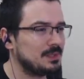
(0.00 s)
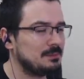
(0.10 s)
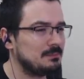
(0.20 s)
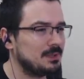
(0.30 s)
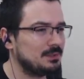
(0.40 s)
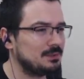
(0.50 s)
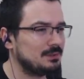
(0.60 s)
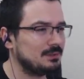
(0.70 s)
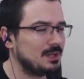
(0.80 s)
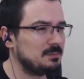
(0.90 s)
But
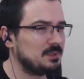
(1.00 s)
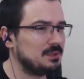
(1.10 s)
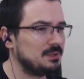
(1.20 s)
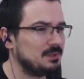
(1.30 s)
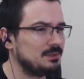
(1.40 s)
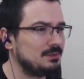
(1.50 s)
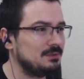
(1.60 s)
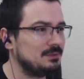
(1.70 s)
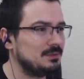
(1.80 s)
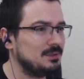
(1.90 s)
up here,
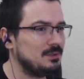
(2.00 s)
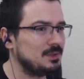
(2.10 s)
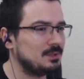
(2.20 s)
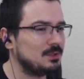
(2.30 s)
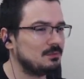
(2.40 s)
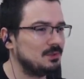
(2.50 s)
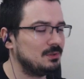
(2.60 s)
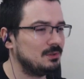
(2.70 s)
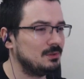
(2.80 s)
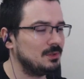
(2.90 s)
you can have
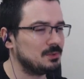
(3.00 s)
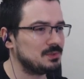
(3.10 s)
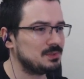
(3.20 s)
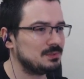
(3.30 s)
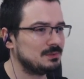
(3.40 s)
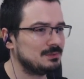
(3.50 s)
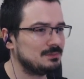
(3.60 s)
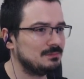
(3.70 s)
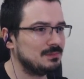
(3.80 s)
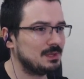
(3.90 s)
those
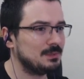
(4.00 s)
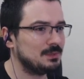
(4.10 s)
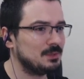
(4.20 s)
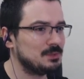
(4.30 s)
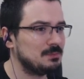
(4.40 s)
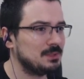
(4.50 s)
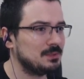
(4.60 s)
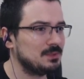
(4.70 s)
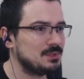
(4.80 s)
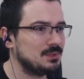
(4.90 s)
magma toads, but
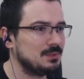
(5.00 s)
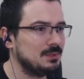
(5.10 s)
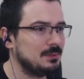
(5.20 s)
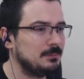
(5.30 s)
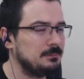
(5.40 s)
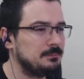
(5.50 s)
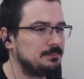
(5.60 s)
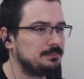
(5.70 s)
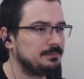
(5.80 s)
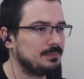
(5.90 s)
also
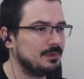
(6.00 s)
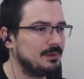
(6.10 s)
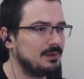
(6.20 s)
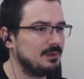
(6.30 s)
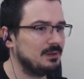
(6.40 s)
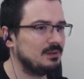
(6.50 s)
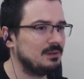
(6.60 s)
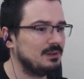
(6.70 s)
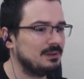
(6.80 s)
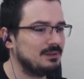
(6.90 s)

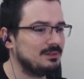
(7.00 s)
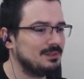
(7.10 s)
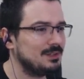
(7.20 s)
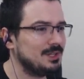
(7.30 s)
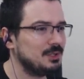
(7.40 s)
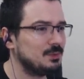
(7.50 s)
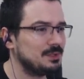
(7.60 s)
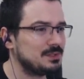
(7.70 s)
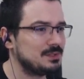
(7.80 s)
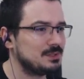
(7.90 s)
the green
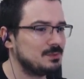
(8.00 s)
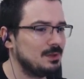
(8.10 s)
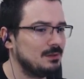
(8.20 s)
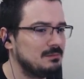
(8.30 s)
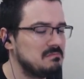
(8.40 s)
ones as well.